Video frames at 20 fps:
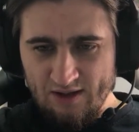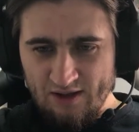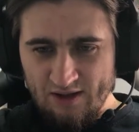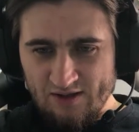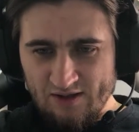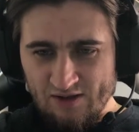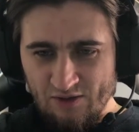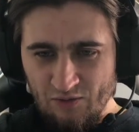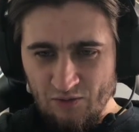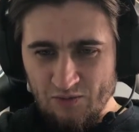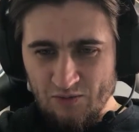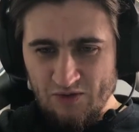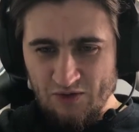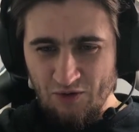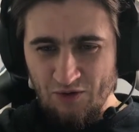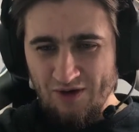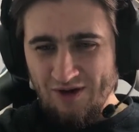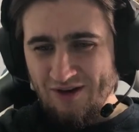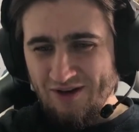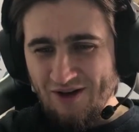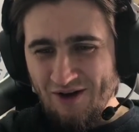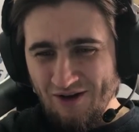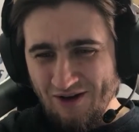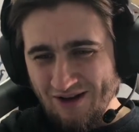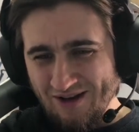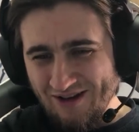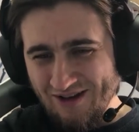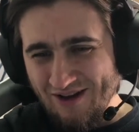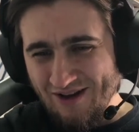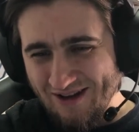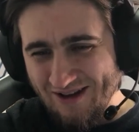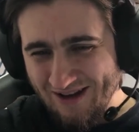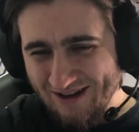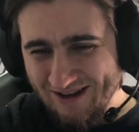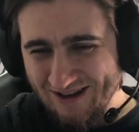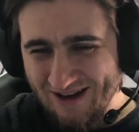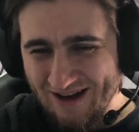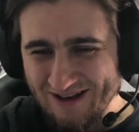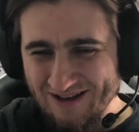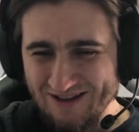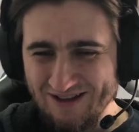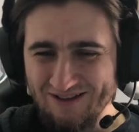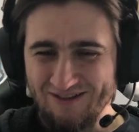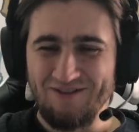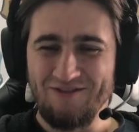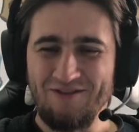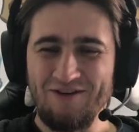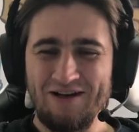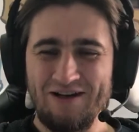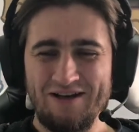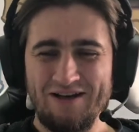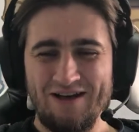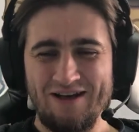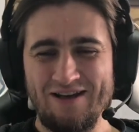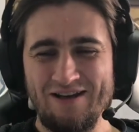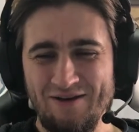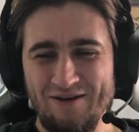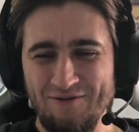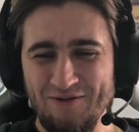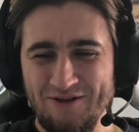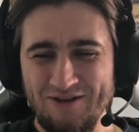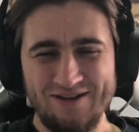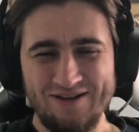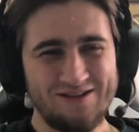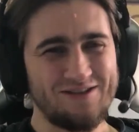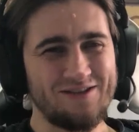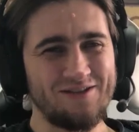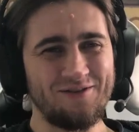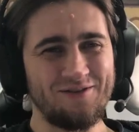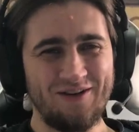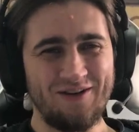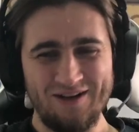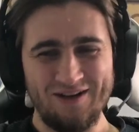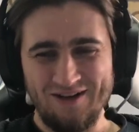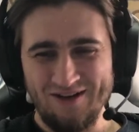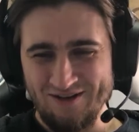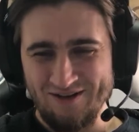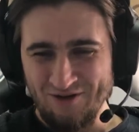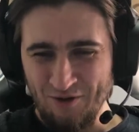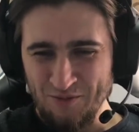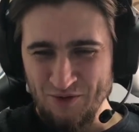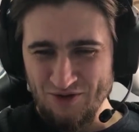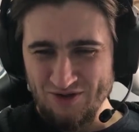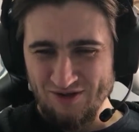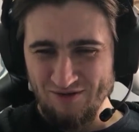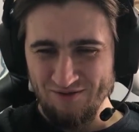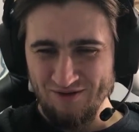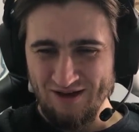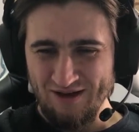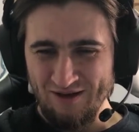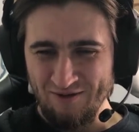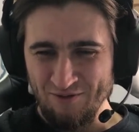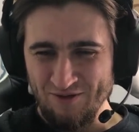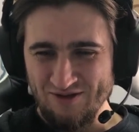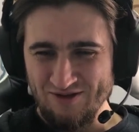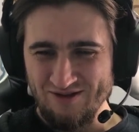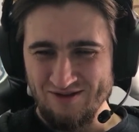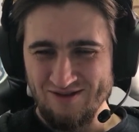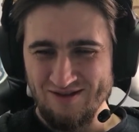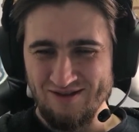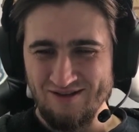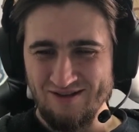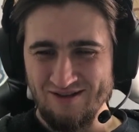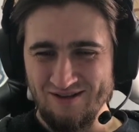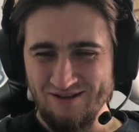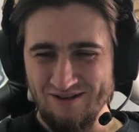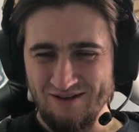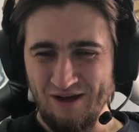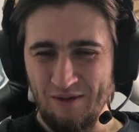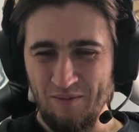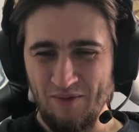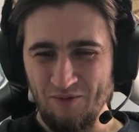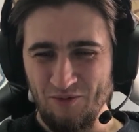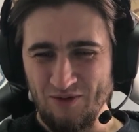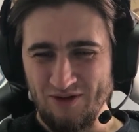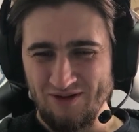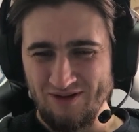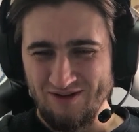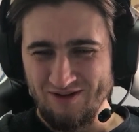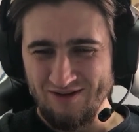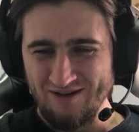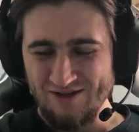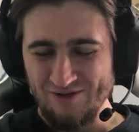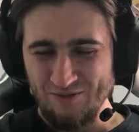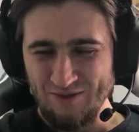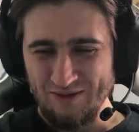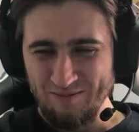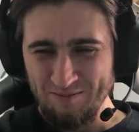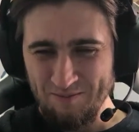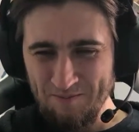So sorry, no, I didn't really even consider any other options. I was happy with this one.